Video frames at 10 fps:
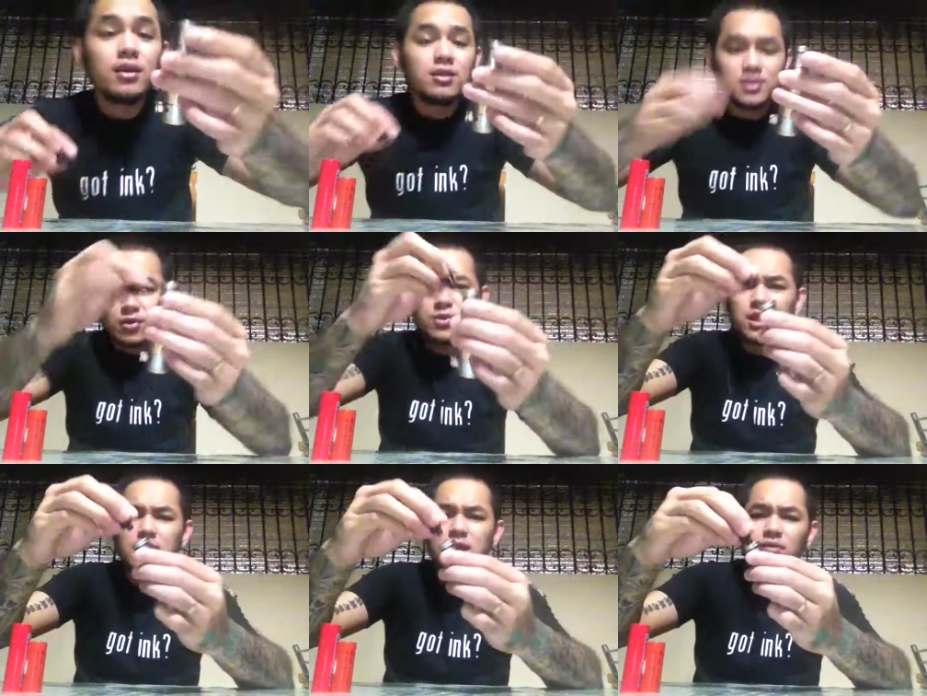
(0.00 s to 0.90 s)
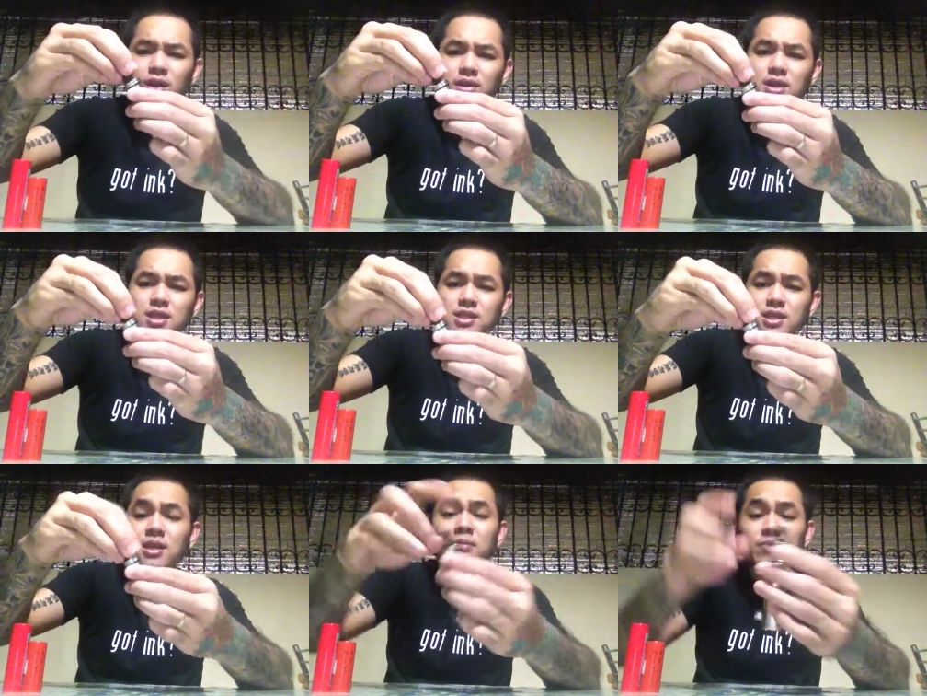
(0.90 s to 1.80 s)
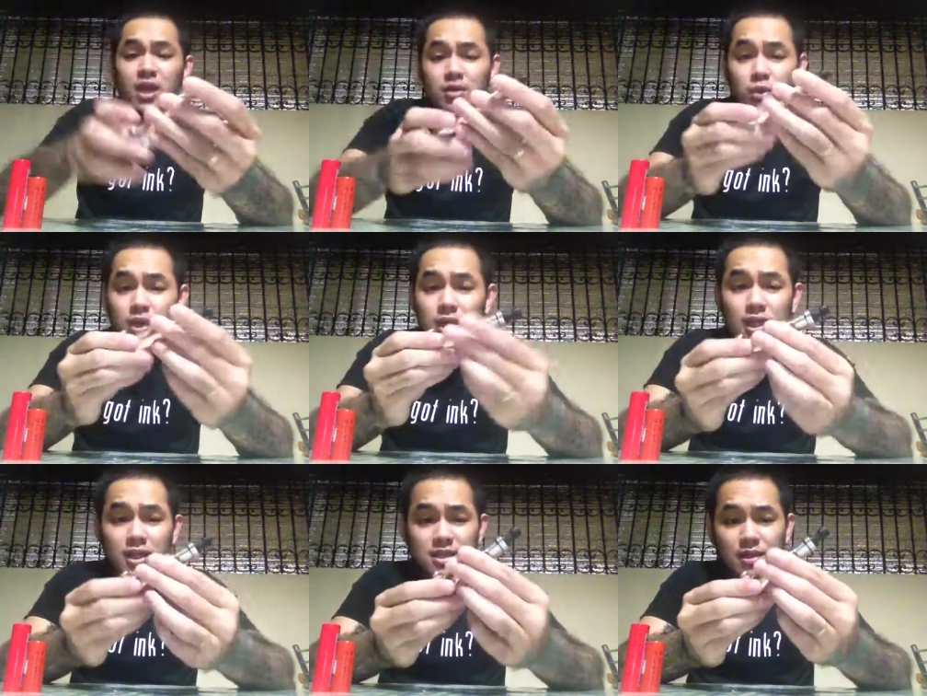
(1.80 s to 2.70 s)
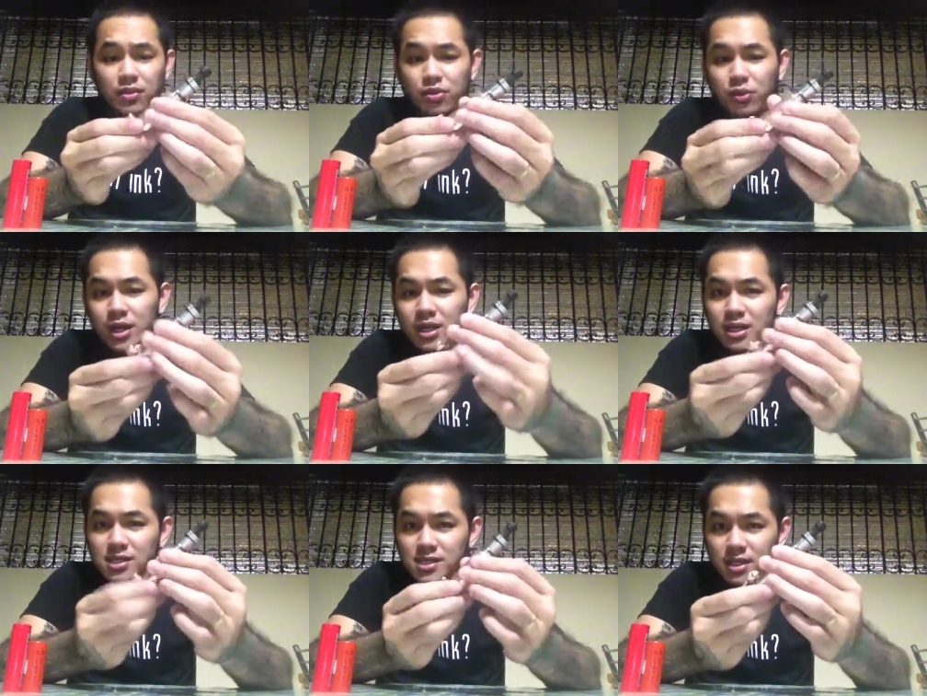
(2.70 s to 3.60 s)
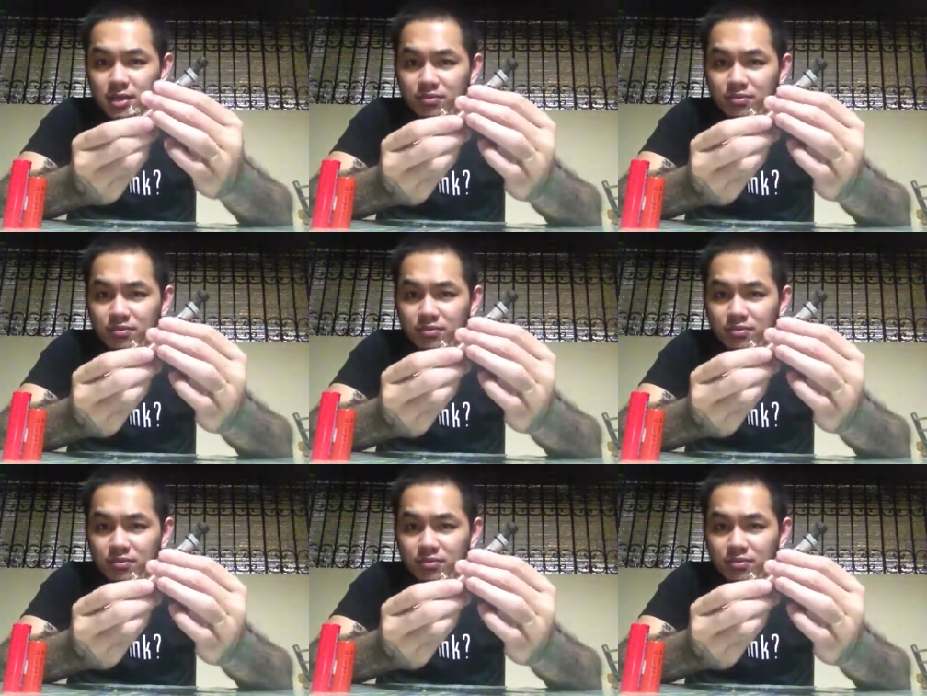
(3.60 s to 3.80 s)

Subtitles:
It screws in and out fairly easily, and what I like is that the threading is